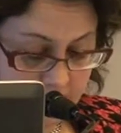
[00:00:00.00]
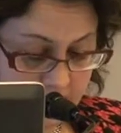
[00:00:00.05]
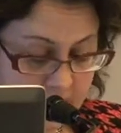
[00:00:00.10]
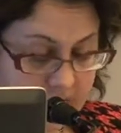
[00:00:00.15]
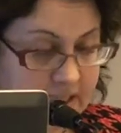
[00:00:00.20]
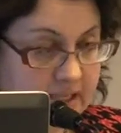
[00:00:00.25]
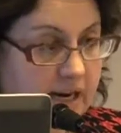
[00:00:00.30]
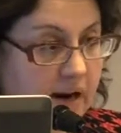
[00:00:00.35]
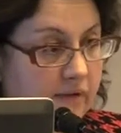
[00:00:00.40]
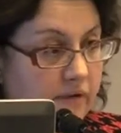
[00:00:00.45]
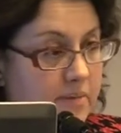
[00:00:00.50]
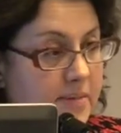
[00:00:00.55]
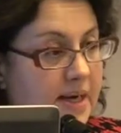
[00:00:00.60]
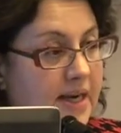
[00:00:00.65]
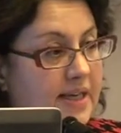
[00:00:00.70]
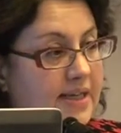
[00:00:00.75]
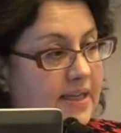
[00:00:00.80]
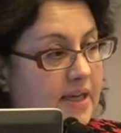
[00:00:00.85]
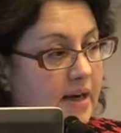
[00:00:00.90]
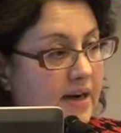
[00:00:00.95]
This
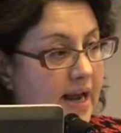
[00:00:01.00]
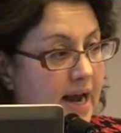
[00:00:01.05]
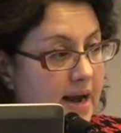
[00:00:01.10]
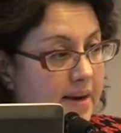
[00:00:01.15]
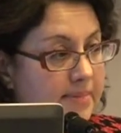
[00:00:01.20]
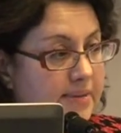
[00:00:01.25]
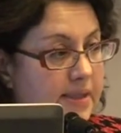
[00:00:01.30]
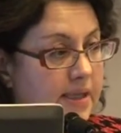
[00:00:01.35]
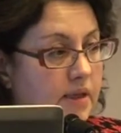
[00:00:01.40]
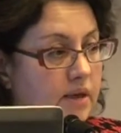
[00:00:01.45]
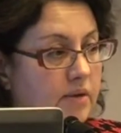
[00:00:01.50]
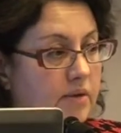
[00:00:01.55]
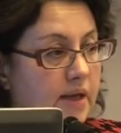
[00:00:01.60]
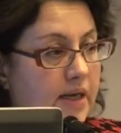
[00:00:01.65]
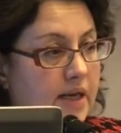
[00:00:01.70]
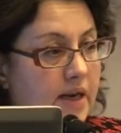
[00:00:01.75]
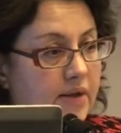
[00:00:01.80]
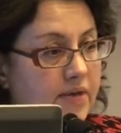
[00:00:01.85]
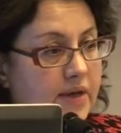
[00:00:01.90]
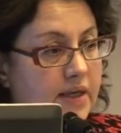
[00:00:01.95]
government has done
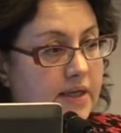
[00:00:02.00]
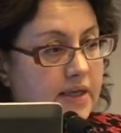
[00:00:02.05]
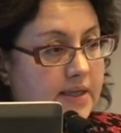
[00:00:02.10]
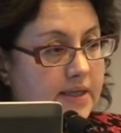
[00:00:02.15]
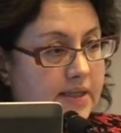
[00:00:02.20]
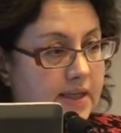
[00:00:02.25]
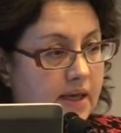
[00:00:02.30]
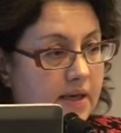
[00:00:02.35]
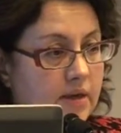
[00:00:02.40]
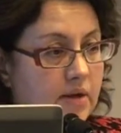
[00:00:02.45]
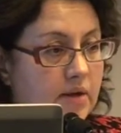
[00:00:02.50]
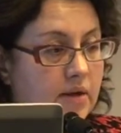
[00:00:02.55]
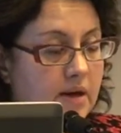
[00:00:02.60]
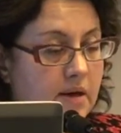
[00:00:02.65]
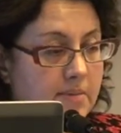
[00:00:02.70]
absolutely nothing to signal,